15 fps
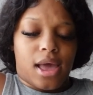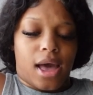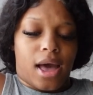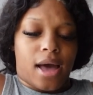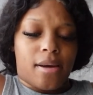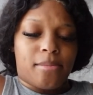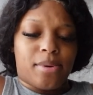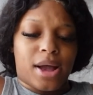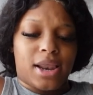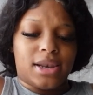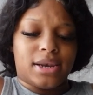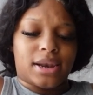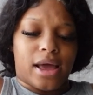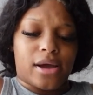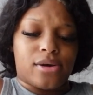I'm probably
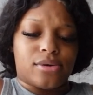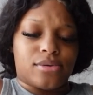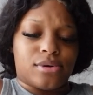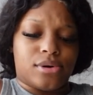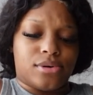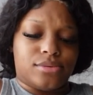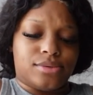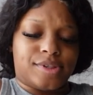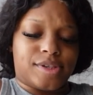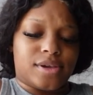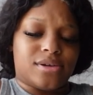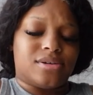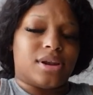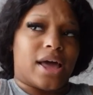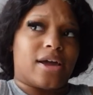not gonna go
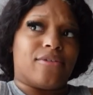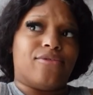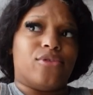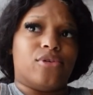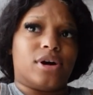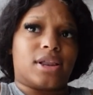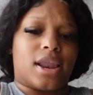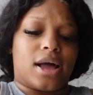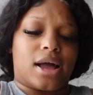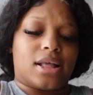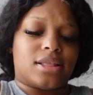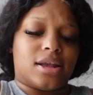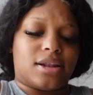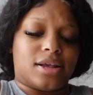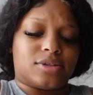till like four o'clock. I
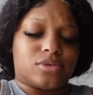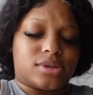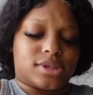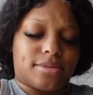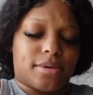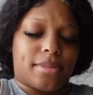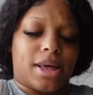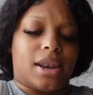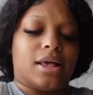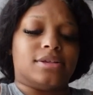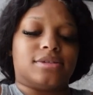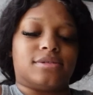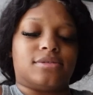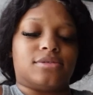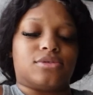think that's when some of my
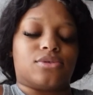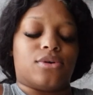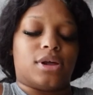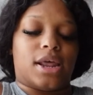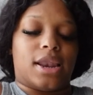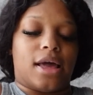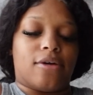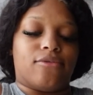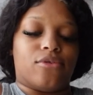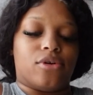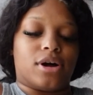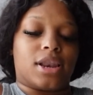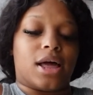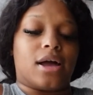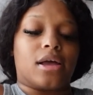lunches is going at like four
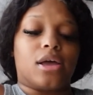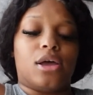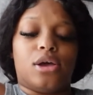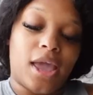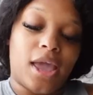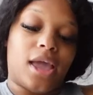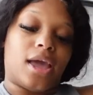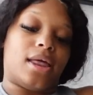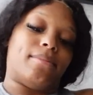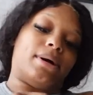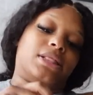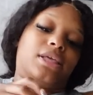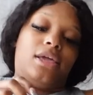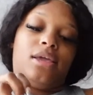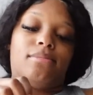o'clock and I'm
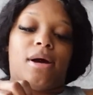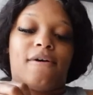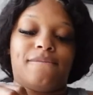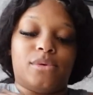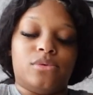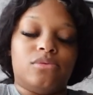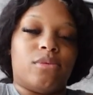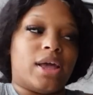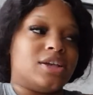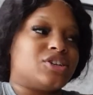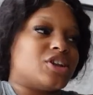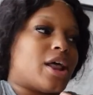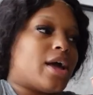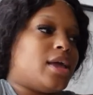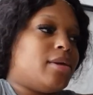about to eat my food. Wait,
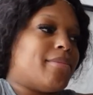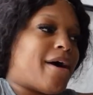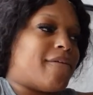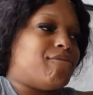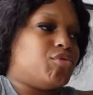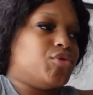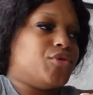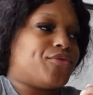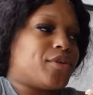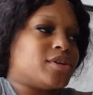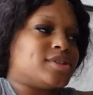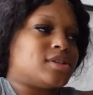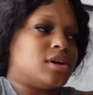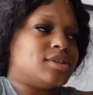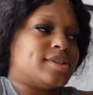should I eat my food 1st
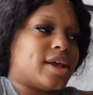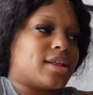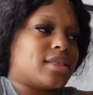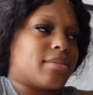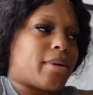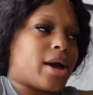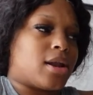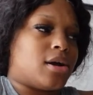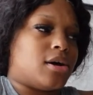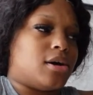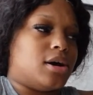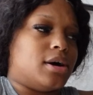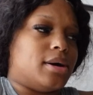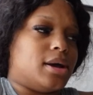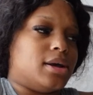let Let's take the Midol.
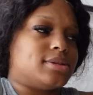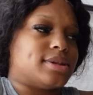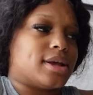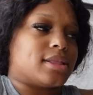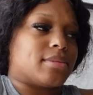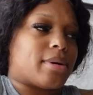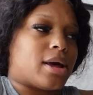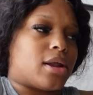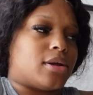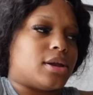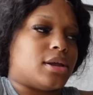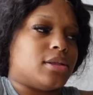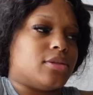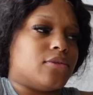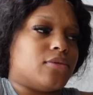Uh, it take the Midol and
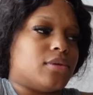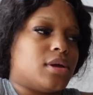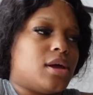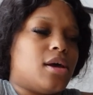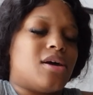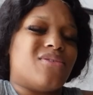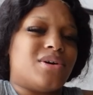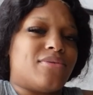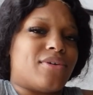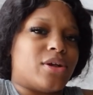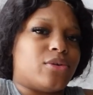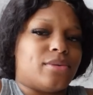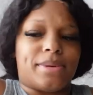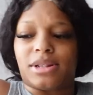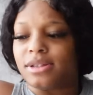eat the. What if I
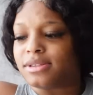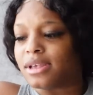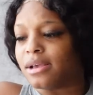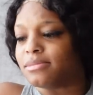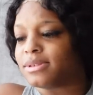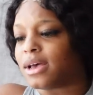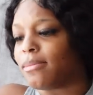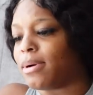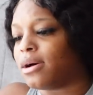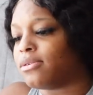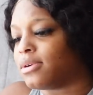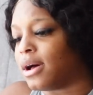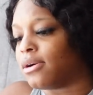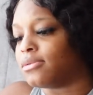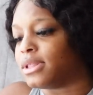do them at the same time? I
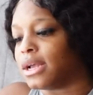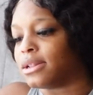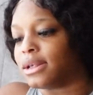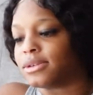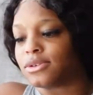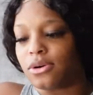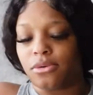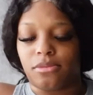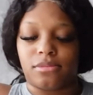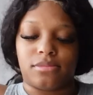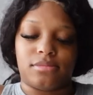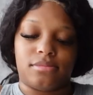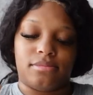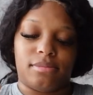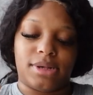don't. I don't think that's gonna
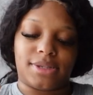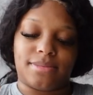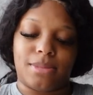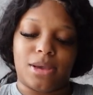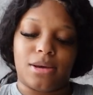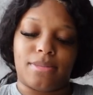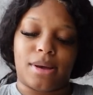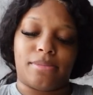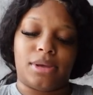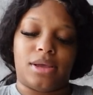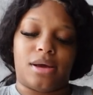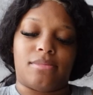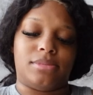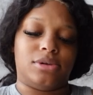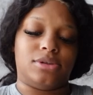mess me up. I'm. Gonna,
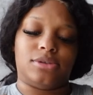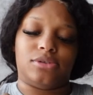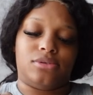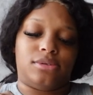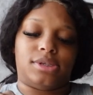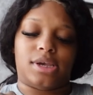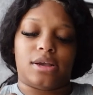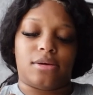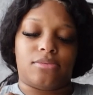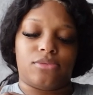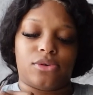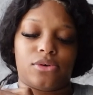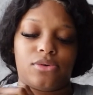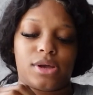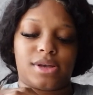I'm gonna just take them
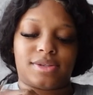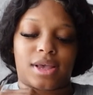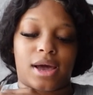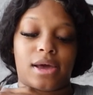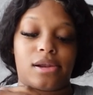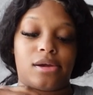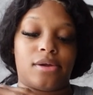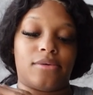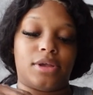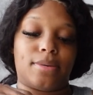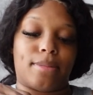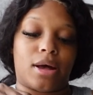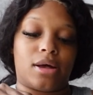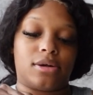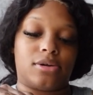real quick because I gotta hurry up.
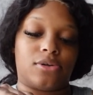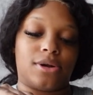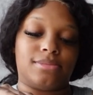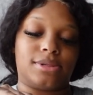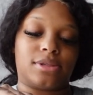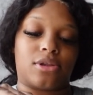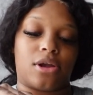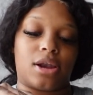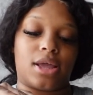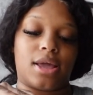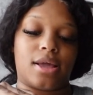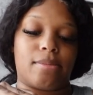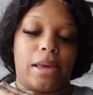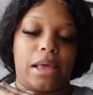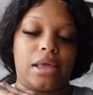My cramps starting to
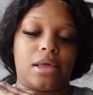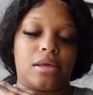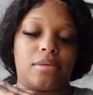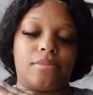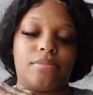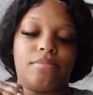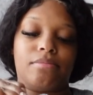kick back in.